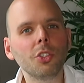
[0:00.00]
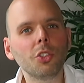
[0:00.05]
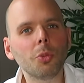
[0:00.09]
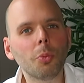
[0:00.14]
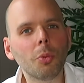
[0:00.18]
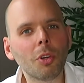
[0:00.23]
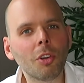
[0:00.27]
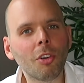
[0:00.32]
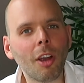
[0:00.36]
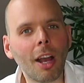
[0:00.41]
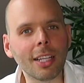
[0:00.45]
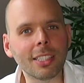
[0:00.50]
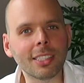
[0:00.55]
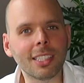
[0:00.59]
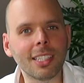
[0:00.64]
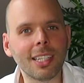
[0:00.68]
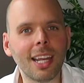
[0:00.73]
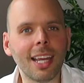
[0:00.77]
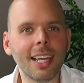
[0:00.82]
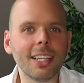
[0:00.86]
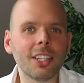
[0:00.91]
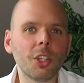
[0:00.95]
you to
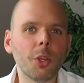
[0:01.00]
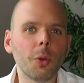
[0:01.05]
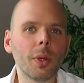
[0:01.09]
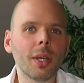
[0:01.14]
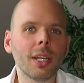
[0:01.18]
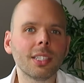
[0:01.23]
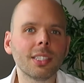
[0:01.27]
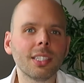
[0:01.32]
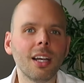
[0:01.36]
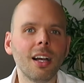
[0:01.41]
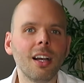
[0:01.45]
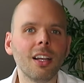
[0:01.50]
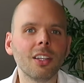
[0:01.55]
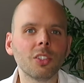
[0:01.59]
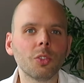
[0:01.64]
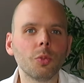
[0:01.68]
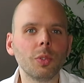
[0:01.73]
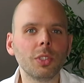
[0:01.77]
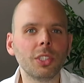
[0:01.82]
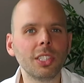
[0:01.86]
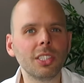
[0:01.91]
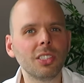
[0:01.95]
procrastinate, doing a
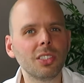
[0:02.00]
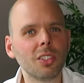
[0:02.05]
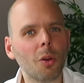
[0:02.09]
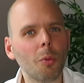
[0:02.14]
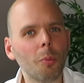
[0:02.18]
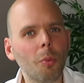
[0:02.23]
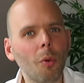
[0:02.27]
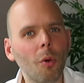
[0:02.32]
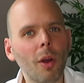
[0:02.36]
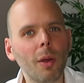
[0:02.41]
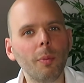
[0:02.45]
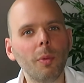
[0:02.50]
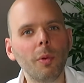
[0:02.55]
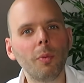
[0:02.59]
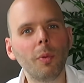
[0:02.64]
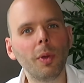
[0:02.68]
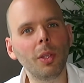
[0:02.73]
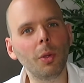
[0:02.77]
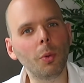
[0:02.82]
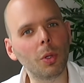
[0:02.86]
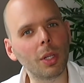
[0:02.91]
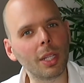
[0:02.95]
task which isn't on point with
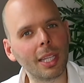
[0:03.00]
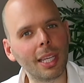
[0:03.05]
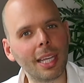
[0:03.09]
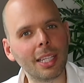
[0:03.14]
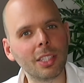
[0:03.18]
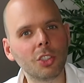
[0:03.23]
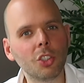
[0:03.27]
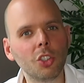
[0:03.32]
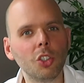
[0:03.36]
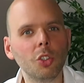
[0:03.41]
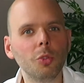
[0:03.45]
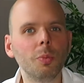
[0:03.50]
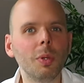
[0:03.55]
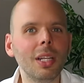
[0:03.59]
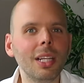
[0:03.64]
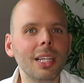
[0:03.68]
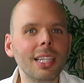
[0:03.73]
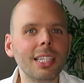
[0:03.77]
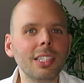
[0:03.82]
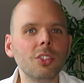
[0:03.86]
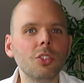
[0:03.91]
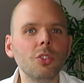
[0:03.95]
where you want to get to,
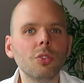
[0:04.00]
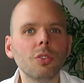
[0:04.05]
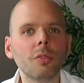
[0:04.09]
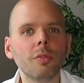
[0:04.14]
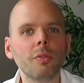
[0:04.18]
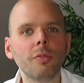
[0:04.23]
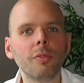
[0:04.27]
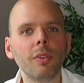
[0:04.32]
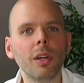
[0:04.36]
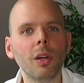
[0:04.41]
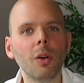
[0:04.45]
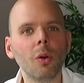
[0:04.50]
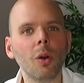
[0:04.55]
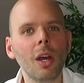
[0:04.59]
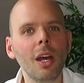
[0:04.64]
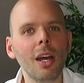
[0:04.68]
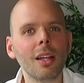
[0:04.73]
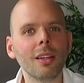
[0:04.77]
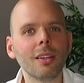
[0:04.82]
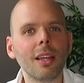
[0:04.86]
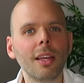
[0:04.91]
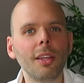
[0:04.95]
but leads you to feel
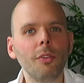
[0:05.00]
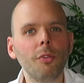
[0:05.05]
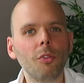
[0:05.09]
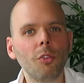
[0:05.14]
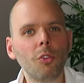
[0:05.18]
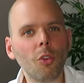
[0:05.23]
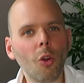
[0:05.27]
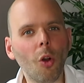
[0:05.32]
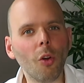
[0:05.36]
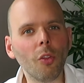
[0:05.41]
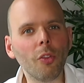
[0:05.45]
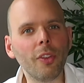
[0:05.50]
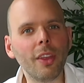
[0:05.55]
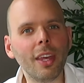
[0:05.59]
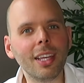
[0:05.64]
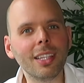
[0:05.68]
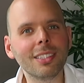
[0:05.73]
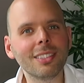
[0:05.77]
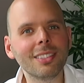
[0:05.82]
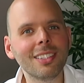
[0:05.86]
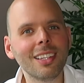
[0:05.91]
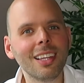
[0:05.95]
that you've got
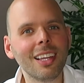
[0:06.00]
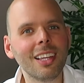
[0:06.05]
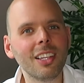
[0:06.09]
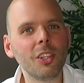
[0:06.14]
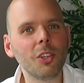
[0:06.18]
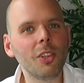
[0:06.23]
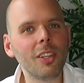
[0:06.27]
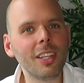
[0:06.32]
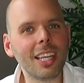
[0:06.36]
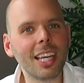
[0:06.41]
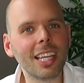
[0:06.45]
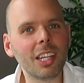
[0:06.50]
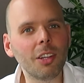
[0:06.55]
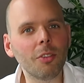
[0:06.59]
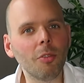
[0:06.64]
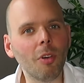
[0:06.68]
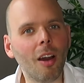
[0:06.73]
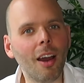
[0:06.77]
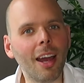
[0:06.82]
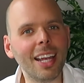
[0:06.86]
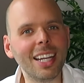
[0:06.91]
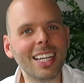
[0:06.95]
this. You can get it
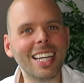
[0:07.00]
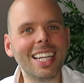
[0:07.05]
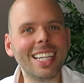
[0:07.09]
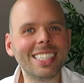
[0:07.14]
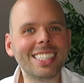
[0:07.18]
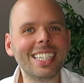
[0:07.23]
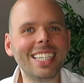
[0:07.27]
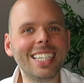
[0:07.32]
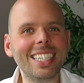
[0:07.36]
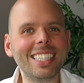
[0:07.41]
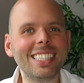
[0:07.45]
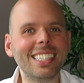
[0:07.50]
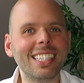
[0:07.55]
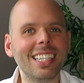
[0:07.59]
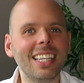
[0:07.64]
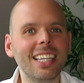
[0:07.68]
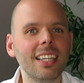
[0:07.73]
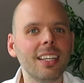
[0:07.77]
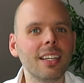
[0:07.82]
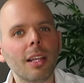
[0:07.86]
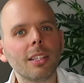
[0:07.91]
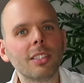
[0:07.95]
right, it's
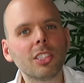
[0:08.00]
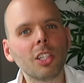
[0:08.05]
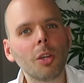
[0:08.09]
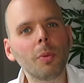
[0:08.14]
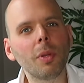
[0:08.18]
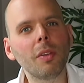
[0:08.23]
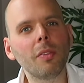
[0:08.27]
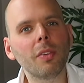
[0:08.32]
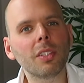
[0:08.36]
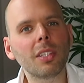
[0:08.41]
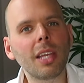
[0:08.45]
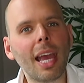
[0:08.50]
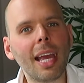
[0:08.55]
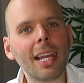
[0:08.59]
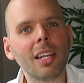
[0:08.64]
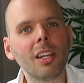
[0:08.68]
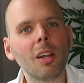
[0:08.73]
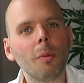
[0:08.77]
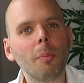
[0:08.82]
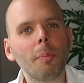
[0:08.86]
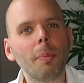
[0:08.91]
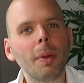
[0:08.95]
easy. And so many of us
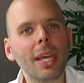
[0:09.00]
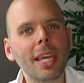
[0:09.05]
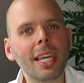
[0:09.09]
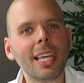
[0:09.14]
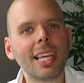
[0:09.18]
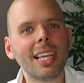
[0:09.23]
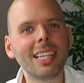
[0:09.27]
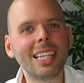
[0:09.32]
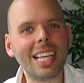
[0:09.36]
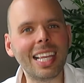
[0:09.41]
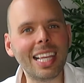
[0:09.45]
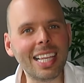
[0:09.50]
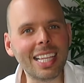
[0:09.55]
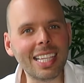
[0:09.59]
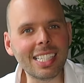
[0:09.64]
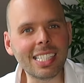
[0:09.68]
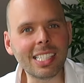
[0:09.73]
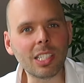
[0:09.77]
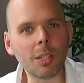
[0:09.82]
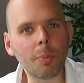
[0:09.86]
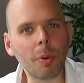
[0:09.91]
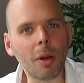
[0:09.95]
end up picking the
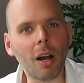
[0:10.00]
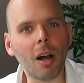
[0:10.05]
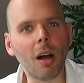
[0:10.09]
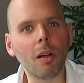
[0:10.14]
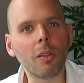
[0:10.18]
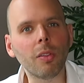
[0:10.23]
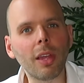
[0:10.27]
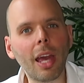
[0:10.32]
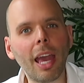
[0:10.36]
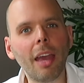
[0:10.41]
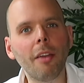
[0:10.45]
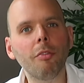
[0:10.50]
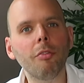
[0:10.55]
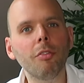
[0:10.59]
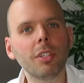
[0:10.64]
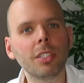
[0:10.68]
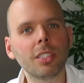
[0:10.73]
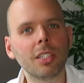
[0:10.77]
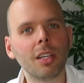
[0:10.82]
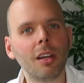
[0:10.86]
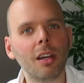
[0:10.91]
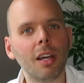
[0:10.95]
easier path
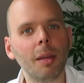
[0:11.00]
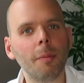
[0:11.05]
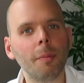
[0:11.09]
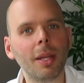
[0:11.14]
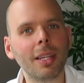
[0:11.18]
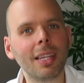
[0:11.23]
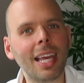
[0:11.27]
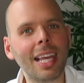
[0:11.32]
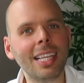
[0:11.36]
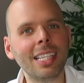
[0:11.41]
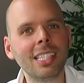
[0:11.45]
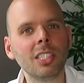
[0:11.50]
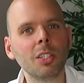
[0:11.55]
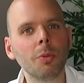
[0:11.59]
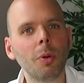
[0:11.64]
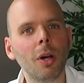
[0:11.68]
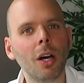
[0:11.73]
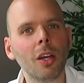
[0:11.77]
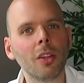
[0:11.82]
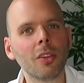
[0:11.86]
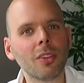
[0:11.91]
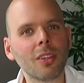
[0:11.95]
every time, and that easier
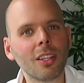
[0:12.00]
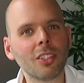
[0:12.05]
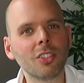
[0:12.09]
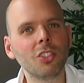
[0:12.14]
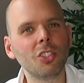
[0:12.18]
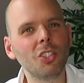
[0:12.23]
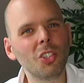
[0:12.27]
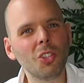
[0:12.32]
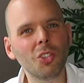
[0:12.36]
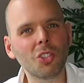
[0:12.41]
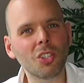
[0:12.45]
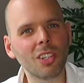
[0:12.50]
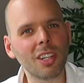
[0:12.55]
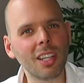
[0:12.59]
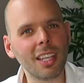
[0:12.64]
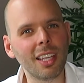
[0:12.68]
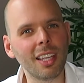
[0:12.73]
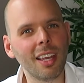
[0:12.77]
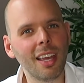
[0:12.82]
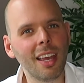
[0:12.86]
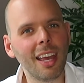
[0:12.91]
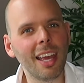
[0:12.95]
path doesn't
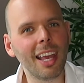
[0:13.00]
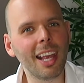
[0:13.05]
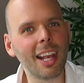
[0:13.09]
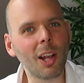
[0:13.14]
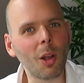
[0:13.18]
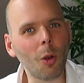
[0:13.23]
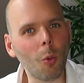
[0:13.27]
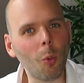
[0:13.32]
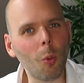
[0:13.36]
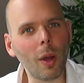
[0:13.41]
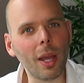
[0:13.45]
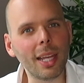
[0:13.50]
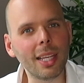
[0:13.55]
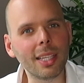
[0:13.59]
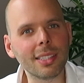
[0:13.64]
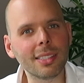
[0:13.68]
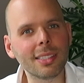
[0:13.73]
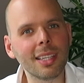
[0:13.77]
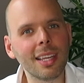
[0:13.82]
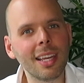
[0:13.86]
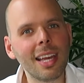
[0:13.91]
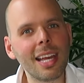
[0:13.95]
usually
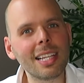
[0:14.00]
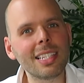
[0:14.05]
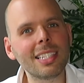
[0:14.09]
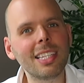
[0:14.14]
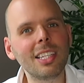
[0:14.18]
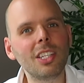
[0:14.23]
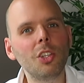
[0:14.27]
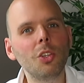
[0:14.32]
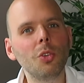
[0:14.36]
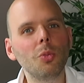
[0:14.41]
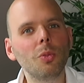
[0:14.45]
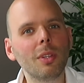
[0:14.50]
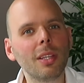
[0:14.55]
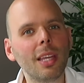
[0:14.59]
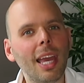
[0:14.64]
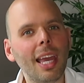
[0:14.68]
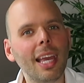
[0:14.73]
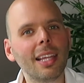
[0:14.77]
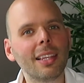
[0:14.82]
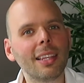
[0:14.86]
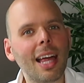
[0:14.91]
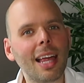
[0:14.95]
equate to you
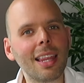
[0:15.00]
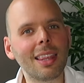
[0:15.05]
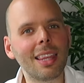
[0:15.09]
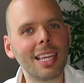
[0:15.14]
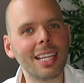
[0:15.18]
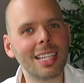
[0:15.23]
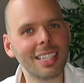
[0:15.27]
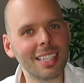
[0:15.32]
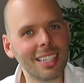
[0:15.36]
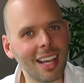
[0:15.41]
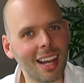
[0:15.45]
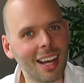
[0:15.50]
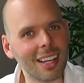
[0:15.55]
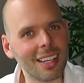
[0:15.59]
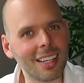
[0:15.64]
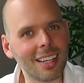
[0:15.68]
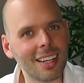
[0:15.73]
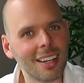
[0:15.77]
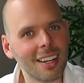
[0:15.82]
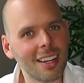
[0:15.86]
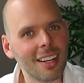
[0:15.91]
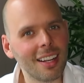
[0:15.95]
getting that thing
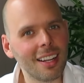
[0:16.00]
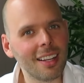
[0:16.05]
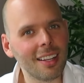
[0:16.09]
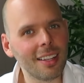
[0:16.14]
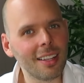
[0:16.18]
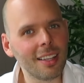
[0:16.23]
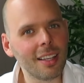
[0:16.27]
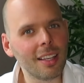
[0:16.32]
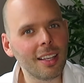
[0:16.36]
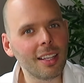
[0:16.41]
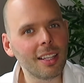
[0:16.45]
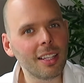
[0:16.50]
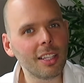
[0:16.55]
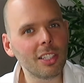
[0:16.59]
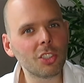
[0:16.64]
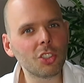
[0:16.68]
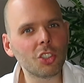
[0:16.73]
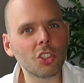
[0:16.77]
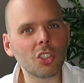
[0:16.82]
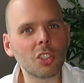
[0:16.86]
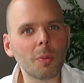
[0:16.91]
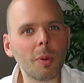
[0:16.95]
done.
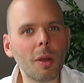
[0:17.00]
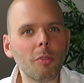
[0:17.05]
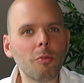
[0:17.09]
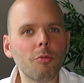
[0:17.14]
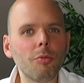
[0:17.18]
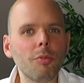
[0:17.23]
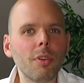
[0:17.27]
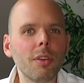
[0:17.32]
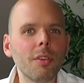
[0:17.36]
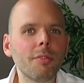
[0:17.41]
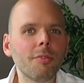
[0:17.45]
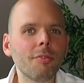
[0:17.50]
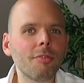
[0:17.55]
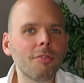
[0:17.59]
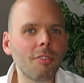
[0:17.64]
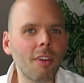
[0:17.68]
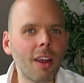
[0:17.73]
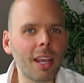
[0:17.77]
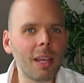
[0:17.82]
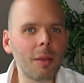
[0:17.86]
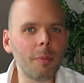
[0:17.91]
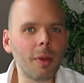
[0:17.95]
It's just about
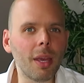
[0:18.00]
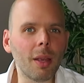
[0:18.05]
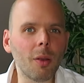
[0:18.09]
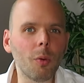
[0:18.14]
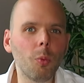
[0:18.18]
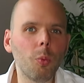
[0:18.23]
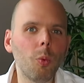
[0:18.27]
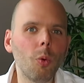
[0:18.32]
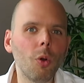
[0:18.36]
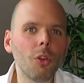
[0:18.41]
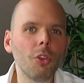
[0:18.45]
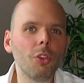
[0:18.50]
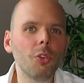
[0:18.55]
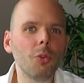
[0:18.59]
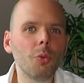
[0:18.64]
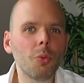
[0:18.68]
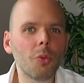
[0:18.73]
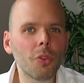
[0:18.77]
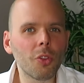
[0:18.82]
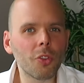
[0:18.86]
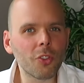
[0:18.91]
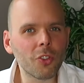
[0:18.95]
reframing what
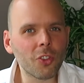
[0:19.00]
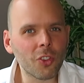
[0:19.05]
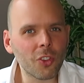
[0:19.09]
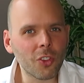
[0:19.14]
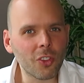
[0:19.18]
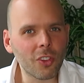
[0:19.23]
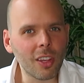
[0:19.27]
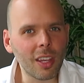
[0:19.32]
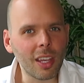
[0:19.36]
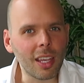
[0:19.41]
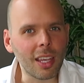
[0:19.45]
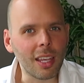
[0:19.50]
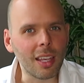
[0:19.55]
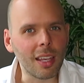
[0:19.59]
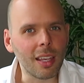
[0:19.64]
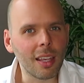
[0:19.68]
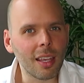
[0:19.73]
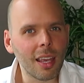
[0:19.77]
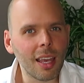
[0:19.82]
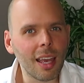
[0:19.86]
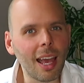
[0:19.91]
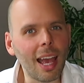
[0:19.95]
you
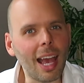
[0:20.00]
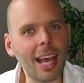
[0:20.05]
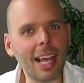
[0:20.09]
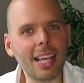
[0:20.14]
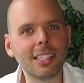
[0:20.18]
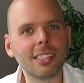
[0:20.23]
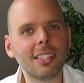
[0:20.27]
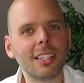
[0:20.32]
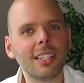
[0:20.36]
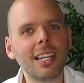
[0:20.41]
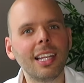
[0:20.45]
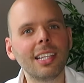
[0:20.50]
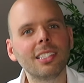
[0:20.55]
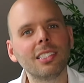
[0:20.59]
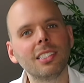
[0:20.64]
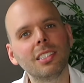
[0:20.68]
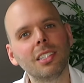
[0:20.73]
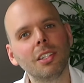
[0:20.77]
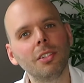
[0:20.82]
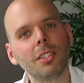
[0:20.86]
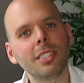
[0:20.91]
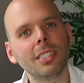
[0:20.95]
see as the
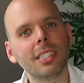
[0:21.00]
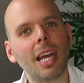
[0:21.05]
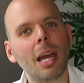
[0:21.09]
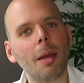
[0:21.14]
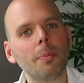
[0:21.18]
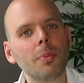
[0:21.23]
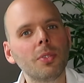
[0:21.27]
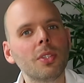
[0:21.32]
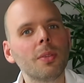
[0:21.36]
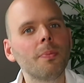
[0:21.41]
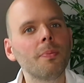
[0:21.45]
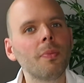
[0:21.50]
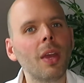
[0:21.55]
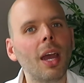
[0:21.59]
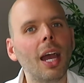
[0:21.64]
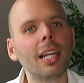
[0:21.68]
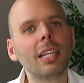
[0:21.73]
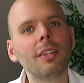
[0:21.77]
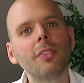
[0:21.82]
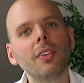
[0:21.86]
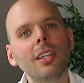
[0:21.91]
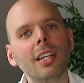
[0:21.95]
necessary steps.
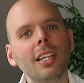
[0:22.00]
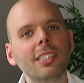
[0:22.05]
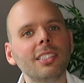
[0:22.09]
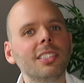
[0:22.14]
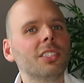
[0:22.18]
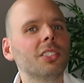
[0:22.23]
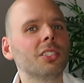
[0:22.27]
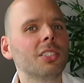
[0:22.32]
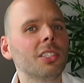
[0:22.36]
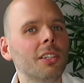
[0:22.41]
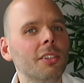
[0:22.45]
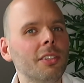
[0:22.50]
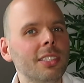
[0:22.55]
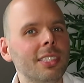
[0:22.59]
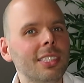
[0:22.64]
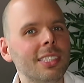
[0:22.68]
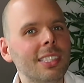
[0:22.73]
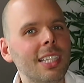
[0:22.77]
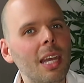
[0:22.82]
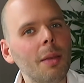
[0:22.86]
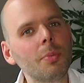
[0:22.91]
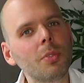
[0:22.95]
And if the necessary
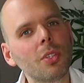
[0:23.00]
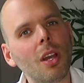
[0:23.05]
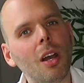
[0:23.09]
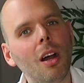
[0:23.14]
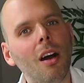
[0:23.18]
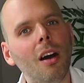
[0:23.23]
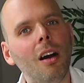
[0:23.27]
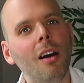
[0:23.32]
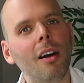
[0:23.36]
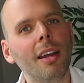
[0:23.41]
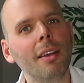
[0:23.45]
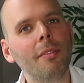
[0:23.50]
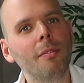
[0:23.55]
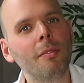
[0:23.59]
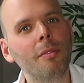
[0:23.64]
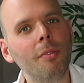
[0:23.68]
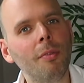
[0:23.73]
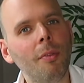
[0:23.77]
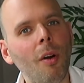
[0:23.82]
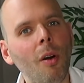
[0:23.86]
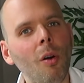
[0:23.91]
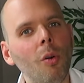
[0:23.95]
steps are
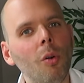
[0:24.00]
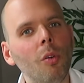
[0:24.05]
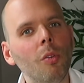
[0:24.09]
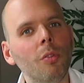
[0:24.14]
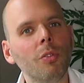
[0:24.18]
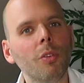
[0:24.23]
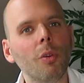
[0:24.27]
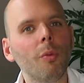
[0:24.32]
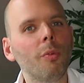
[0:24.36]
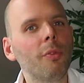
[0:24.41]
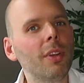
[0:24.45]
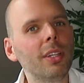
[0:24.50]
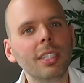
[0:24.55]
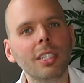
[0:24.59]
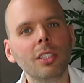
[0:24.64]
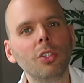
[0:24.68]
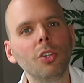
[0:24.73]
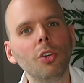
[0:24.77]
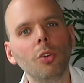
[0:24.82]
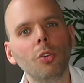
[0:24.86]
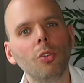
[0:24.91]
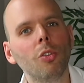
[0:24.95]
involved
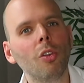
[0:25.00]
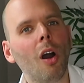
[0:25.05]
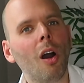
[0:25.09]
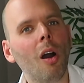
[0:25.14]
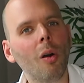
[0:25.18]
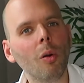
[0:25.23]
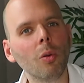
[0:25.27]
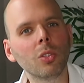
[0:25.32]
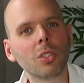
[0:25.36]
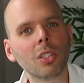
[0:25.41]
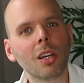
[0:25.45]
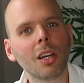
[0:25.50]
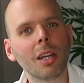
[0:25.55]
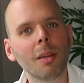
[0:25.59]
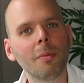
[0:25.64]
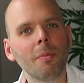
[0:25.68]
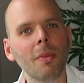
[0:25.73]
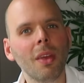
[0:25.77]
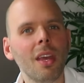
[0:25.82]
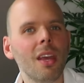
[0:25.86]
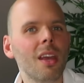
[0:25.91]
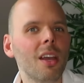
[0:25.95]
feeling good the whole
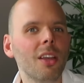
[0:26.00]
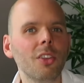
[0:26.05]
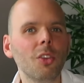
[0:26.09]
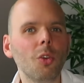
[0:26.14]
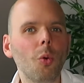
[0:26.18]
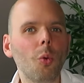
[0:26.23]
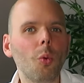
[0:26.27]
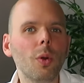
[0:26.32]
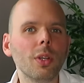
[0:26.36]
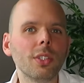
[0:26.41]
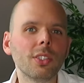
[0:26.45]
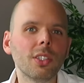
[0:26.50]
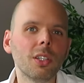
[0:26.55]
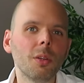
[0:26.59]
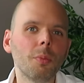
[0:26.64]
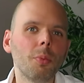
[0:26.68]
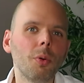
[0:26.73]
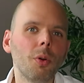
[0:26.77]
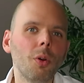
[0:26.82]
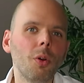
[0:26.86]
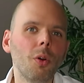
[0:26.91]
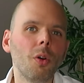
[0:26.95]
time, you're always going
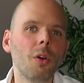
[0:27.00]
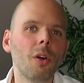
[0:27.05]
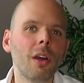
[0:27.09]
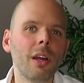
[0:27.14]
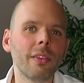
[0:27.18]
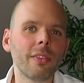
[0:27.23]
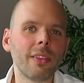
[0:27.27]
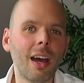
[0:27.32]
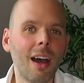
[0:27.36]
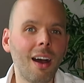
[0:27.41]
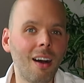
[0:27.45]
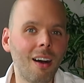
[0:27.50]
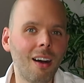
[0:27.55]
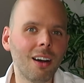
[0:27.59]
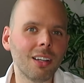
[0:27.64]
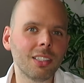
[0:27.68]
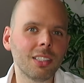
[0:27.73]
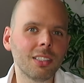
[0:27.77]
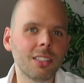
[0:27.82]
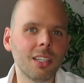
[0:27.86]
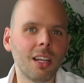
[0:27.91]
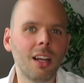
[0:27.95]
to put that
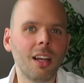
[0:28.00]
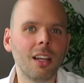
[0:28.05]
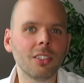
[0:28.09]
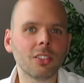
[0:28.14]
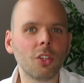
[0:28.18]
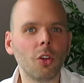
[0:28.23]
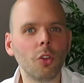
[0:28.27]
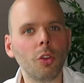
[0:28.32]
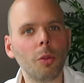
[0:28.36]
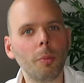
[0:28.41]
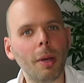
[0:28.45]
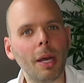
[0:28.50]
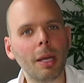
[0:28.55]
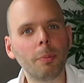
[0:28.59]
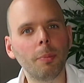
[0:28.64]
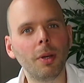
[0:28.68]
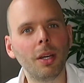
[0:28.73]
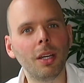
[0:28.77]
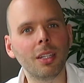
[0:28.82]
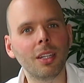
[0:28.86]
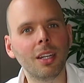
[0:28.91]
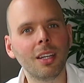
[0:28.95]
harder task on the back
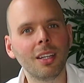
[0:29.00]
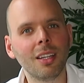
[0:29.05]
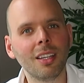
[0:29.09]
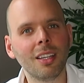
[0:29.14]
burner.